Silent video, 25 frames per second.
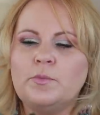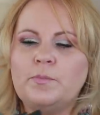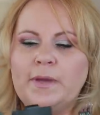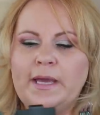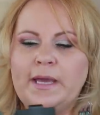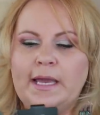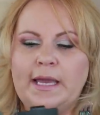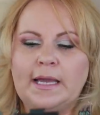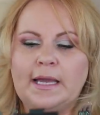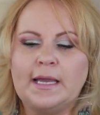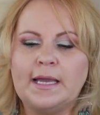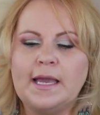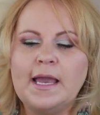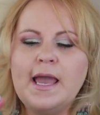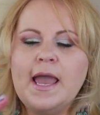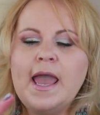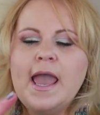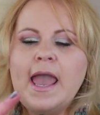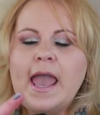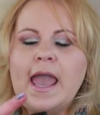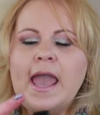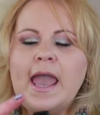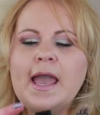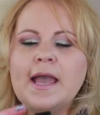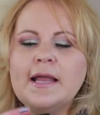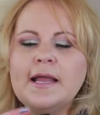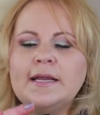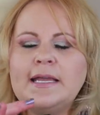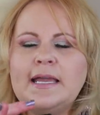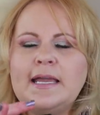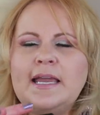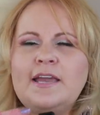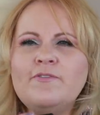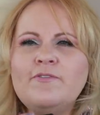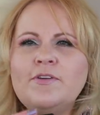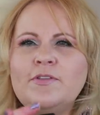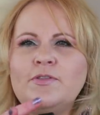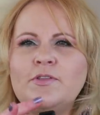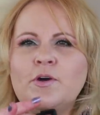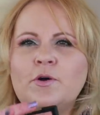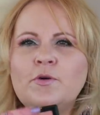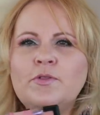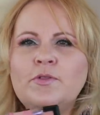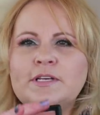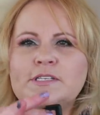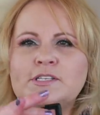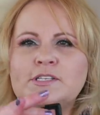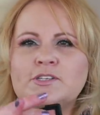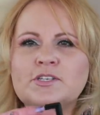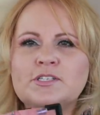Pink. And even though
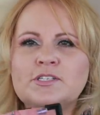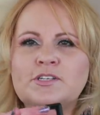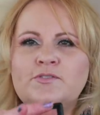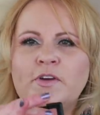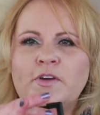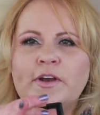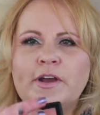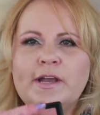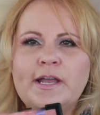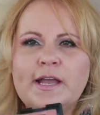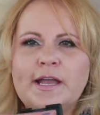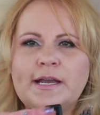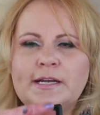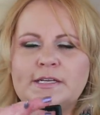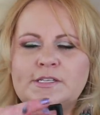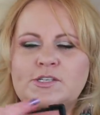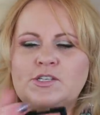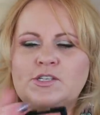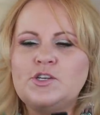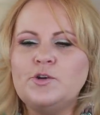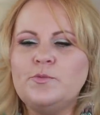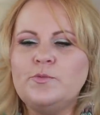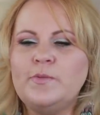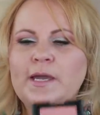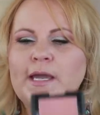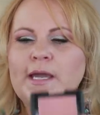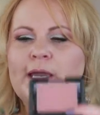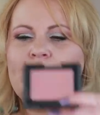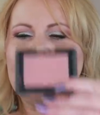this looks very unassuming